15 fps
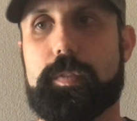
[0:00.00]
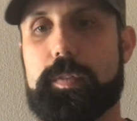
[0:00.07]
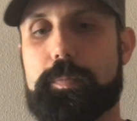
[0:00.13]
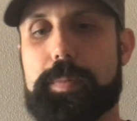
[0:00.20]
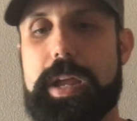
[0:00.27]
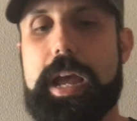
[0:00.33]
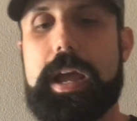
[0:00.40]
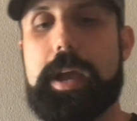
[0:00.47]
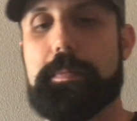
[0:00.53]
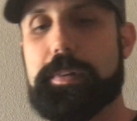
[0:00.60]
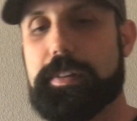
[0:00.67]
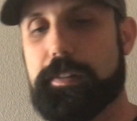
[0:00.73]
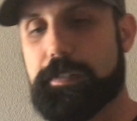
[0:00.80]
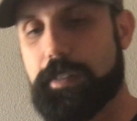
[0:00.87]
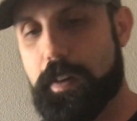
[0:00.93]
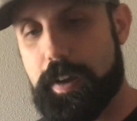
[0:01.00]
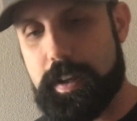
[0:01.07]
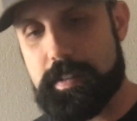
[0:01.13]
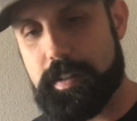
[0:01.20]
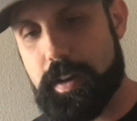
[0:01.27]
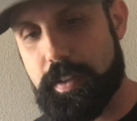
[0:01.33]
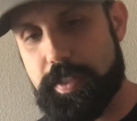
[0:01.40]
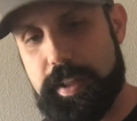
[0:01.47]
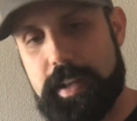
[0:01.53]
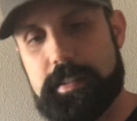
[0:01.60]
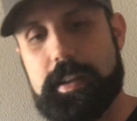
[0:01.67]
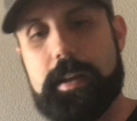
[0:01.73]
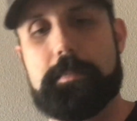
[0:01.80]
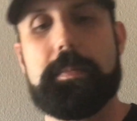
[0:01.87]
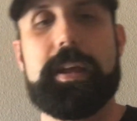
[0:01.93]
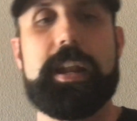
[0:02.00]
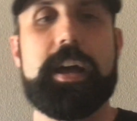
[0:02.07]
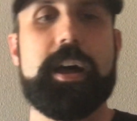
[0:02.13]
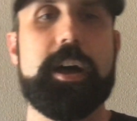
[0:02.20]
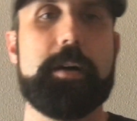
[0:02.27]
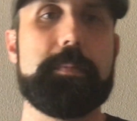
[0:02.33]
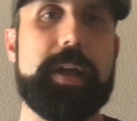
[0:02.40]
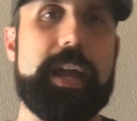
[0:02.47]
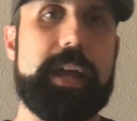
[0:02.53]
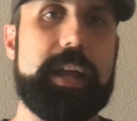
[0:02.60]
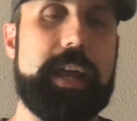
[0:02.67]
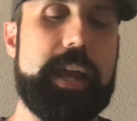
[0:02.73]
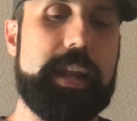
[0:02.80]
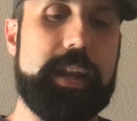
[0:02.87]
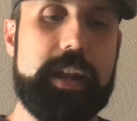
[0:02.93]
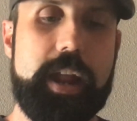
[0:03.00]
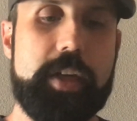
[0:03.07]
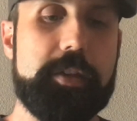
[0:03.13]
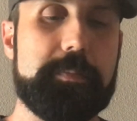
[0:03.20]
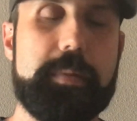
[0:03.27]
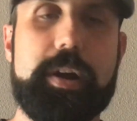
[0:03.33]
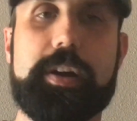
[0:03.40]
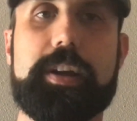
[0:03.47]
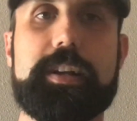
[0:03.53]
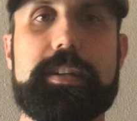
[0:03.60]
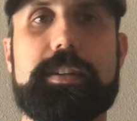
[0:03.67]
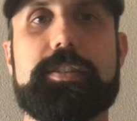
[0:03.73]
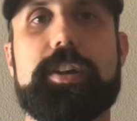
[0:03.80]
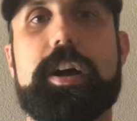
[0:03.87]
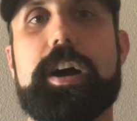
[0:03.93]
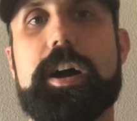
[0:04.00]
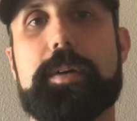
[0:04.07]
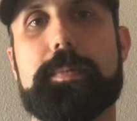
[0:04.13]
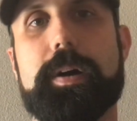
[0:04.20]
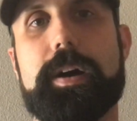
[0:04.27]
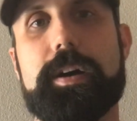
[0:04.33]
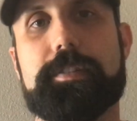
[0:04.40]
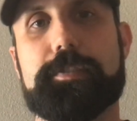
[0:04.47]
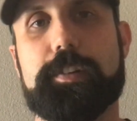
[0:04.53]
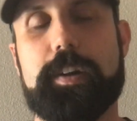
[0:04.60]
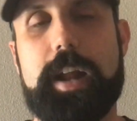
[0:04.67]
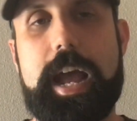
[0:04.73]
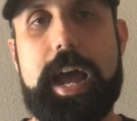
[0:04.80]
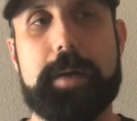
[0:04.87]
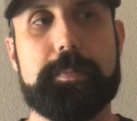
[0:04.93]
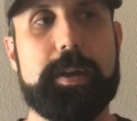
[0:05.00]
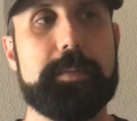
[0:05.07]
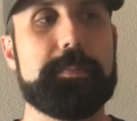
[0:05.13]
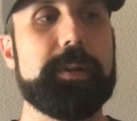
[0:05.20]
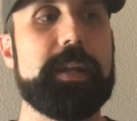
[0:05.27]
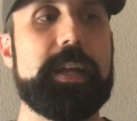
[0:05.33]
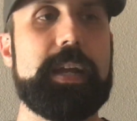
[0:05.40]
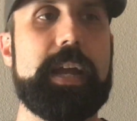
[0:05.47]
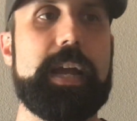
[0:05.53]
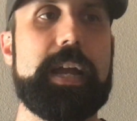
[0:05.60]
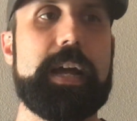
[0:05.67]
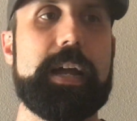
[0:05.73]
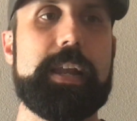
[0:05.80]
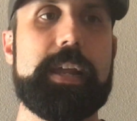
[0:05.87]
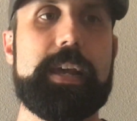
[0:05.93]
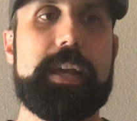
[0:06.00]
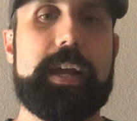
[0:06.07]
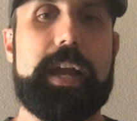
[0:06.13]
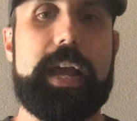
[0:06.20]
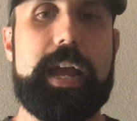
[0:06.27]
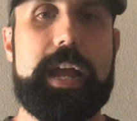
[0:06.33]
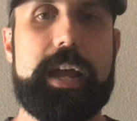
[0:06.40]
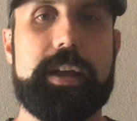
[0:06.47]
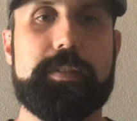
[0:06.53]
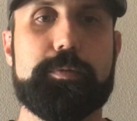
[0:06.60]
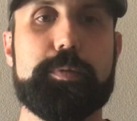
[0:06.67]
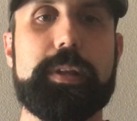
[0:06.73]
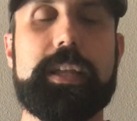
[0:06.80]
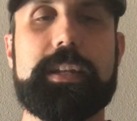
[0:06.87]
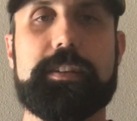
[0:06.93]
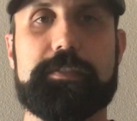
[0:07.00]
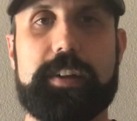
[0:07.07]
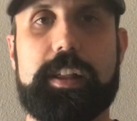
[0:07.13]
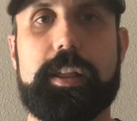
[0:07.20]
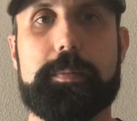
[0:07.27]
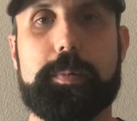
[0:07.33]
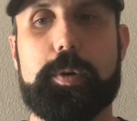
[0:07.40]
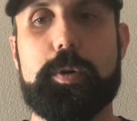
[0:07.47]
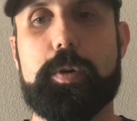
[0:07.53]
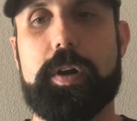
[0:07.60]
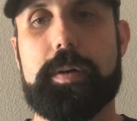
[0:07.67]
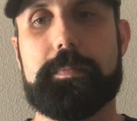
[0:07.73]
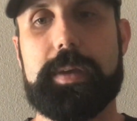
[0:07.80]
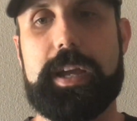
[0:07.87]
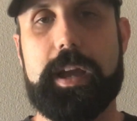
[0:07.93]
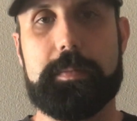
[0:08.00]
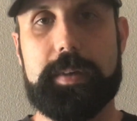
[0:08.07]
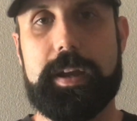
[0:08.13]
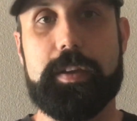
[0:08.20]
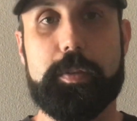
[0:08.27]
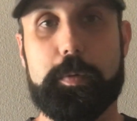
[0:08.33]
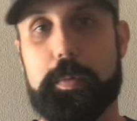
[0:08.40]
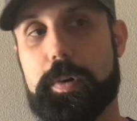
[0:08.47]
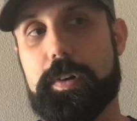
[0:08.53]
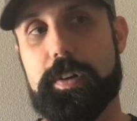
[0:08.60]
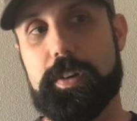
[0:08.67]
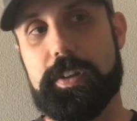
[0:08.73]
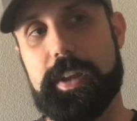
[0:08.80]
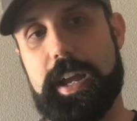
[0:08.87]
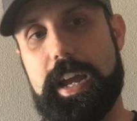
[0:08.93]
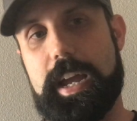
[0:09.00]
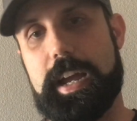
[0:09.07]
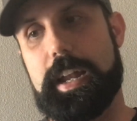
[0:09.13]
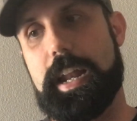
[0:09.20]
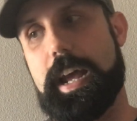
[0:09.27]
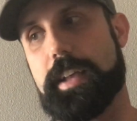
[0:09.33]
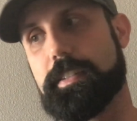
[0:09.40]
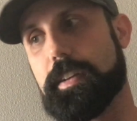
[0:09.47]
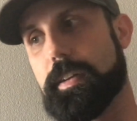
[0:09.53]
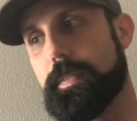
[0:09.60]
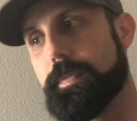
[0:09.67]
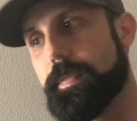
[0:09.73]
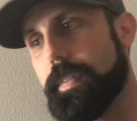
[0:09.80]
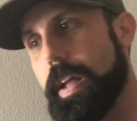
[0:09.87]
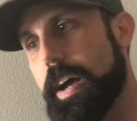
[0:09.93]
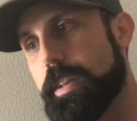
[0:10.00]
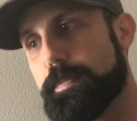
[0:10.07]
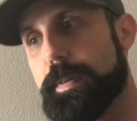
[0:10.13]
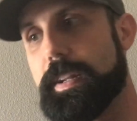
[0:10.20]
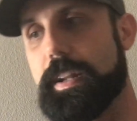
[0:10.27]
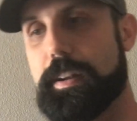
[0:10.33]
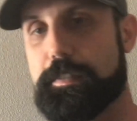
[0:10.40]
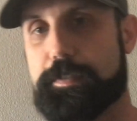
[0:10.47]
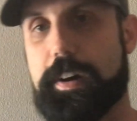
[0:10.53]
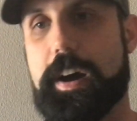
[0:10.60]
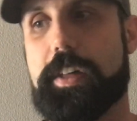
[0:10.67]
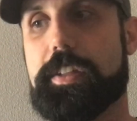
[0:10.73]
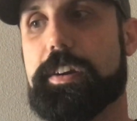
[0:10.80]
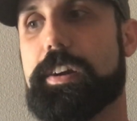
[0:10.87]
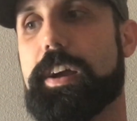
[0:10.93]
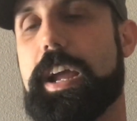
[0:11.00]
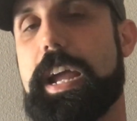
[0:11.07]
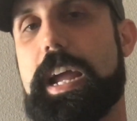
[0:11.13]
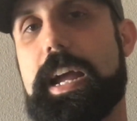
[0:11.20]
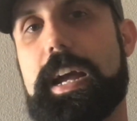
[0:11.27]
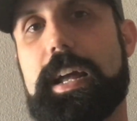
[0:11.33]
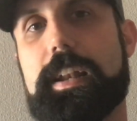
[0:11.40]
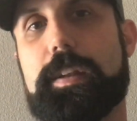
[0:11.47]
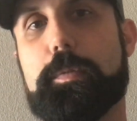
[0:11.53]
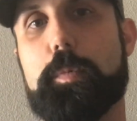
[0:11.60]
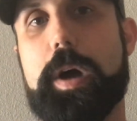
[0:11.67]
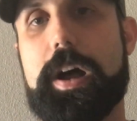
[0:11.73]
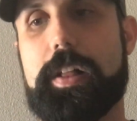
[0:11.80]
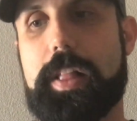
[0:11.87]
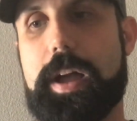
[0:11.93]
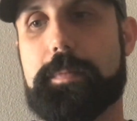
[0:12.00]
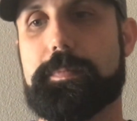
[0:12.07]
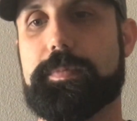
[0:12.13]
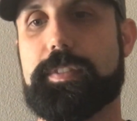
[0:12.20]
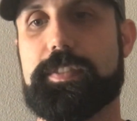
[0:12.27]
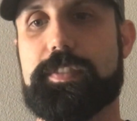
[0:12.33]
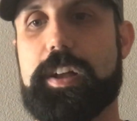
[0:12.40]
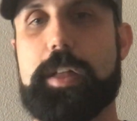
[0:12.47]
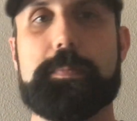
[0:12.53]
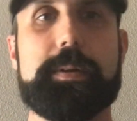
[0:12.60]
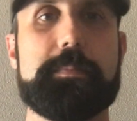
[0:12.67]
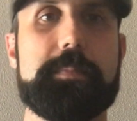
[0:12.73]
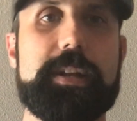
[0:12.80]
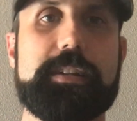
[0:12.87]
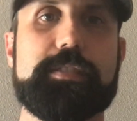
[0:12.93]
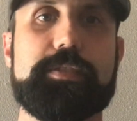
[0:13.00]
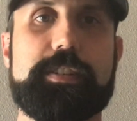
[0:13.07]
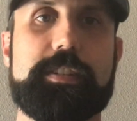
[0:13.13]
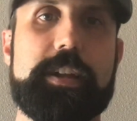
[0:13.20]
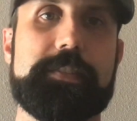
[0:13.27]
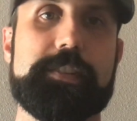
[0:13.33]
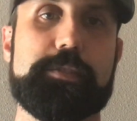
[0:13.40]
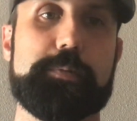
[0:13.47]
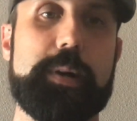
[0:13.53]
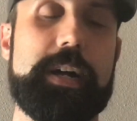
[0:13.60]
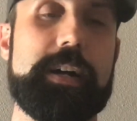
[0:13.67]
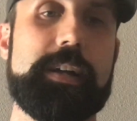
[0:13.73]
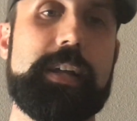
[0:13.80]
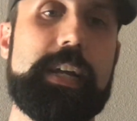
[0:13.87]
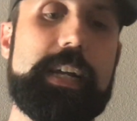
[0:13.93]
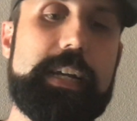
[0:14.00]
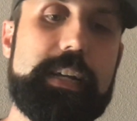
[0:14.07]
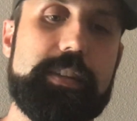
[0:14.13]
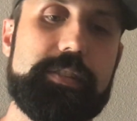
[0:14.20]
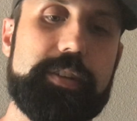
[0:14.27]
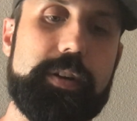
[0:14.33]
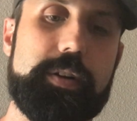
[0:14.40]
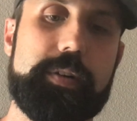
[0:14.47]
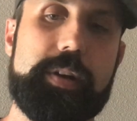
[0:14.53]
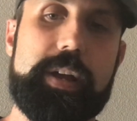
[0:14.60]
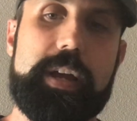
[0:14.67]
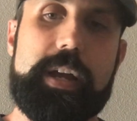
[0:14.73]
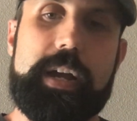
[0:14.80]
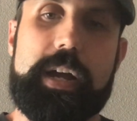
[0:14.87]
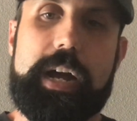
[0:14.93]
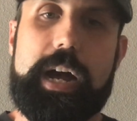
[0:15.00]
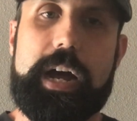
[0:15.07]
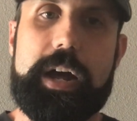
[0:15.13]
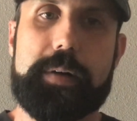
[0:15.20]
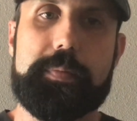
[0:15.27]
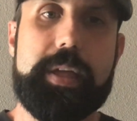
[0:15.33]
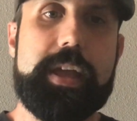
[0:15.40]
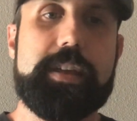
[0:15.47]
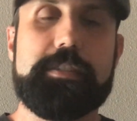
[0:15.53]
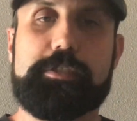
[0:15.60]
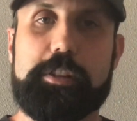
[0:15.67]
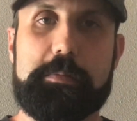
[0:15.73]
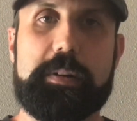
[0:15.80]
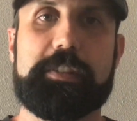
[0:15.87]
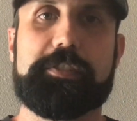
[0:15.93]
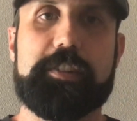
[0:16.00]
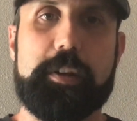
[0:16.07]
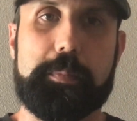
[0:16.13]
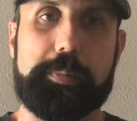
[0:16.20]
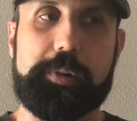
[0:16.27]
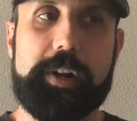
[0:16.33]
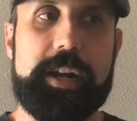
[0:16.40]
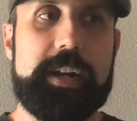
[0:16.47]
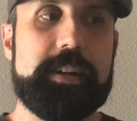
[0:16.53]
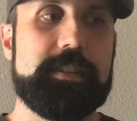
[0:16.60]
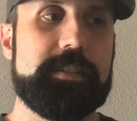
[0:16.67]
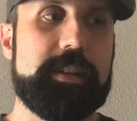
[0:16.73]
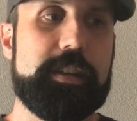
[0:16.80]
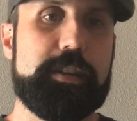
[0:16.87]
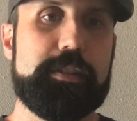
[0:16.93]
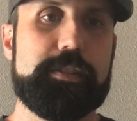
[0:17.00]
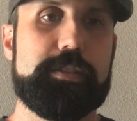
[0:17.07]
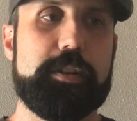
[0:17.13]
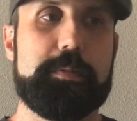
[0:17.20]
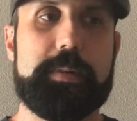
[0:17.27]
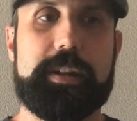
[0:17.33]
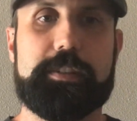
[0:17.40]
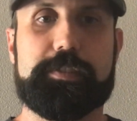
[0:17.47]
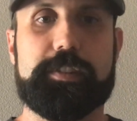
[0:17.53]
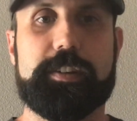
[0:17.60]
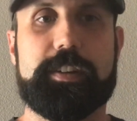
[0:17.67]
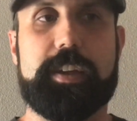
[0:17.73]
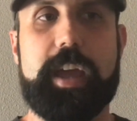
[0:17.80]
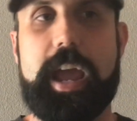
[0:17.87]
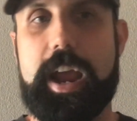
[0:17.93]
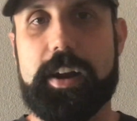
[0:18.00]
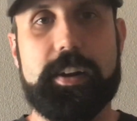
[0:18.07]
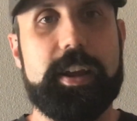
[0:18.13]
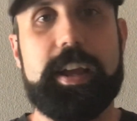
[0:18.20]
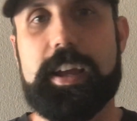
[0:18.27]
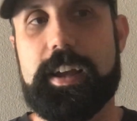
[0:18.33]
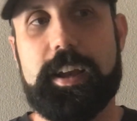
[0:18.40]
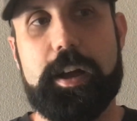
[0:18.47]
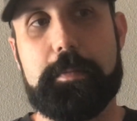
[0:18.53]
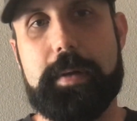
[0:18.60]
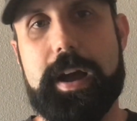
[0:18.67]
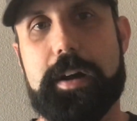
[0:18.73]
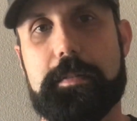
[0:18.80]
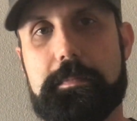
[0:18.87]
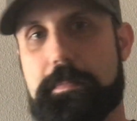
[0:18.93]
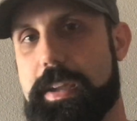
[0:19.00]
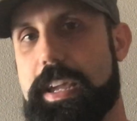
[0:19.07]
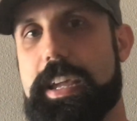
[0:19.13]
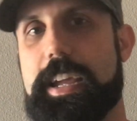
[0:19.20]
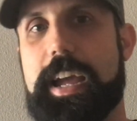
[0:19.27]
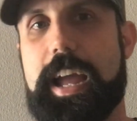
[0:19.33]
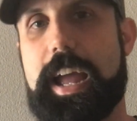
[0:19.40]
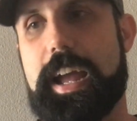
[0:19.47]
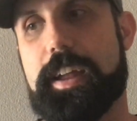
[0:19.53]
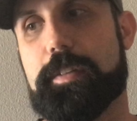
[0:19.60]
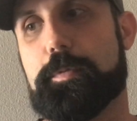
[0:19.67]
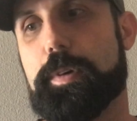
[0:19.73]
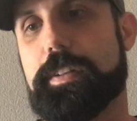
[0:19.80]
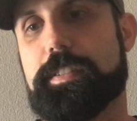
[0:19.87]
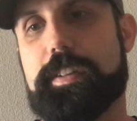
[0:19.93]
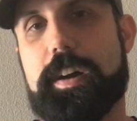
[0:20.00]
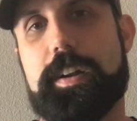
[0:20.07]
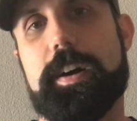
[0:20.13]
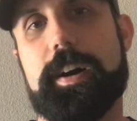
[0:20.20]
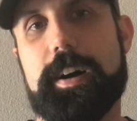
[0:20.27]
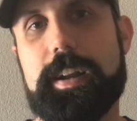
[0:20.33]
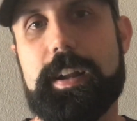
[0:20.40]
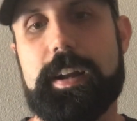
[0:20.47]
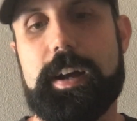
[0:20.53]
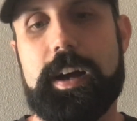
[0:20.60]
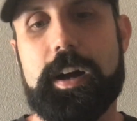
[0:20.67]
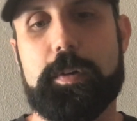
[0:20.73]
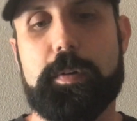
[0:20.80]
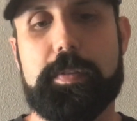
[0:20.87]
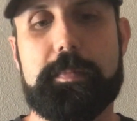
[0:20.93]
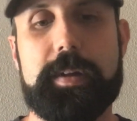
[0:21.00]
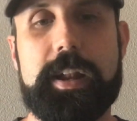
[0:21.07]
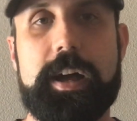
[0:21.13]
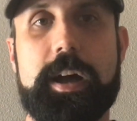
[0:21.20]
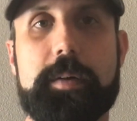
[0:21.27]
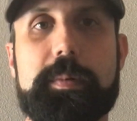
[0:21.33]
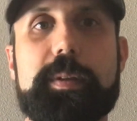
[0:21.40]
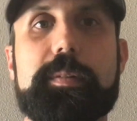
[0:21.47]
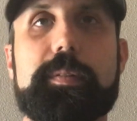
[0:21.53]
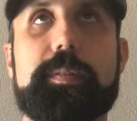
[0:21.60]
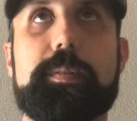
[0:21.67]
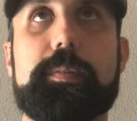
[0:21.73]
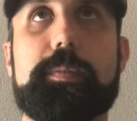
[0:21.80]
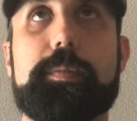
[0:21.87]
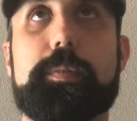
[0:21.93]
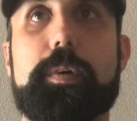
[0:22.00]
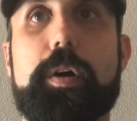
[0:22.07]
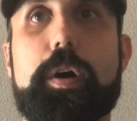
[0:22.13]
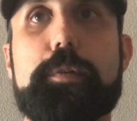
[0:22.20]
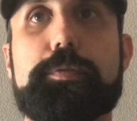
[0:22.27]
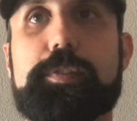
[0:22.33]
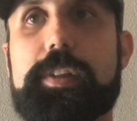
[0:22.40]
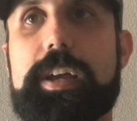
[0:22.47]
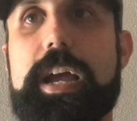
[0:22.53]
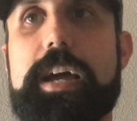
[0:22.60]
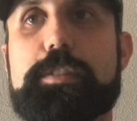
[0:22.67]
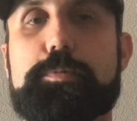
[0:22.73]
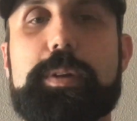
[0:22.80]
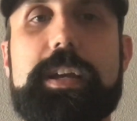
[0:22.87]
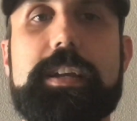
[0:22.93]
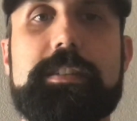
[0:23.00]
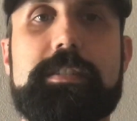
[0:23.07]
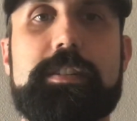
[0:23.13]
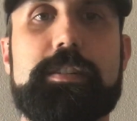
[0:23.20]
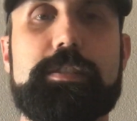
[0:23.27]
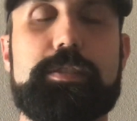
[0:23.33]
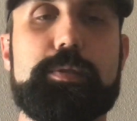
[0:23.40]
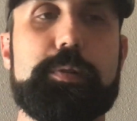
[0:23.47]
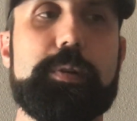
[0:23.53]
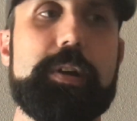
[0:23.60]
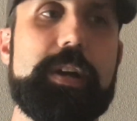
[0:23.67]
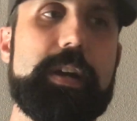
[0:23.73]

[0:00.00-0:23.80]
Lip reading: be able to focus on things like MinHub and another marketing job for an app company, and really develop who I'm becoming in the world, and as a husband and a father, and while I'm developing ministry stuff as well. So thank you so much for your prayers. Thank you so much for caring about me and what's gone on with MinHub. And hopefully, as we continue to